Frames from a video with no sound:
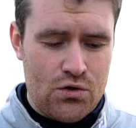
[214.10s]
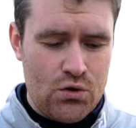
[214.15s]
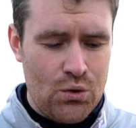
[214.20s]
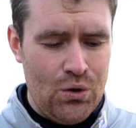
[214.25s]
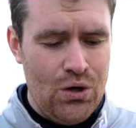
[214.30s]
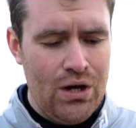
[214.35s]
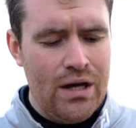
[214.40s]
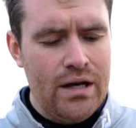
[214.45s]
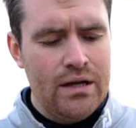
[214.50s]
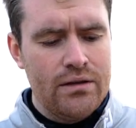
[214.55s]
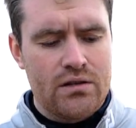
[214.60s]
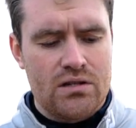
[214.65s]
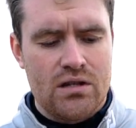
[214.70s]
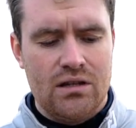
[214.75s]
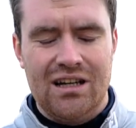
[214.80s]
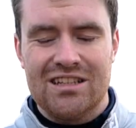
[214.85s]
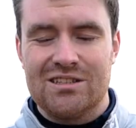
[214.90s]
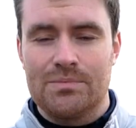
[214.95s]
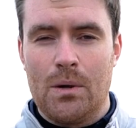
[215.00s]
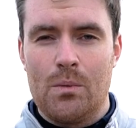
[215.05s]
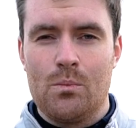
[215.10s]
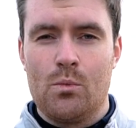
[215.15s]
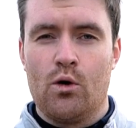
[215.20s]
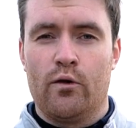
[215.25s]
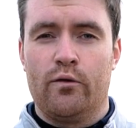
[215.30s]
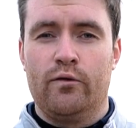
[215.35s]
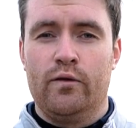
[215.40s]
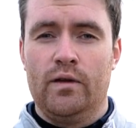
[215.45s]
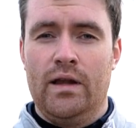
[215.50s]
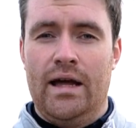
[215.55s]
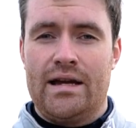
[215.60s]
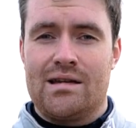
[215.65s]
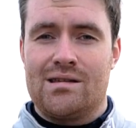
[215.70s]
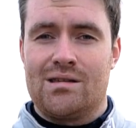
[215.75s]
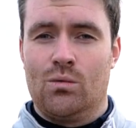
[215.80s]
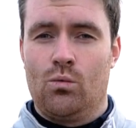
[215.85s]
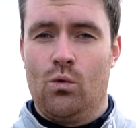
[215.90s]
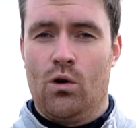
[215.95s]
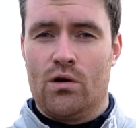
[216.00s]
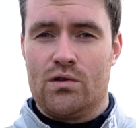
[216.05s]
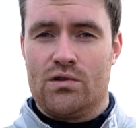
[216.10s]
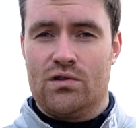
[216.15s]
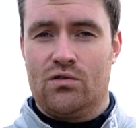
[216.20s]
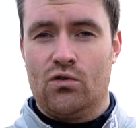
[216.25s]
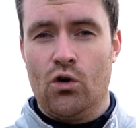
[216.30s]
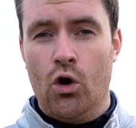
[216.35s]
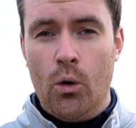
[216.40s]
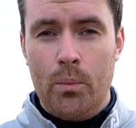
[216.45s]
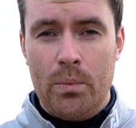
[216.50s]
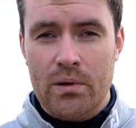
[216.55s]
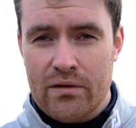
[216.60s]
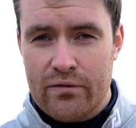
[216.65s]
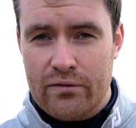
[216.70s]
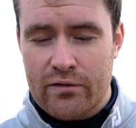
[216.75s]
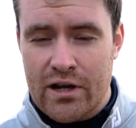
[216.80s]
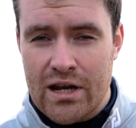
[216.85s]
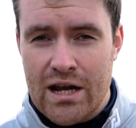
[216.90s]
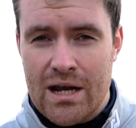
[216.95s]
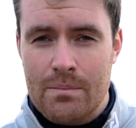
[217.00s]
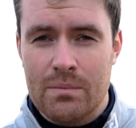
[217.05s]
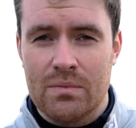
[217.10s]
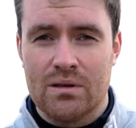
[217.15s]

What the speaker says: so there's a little bit more flex towards the top of the frame,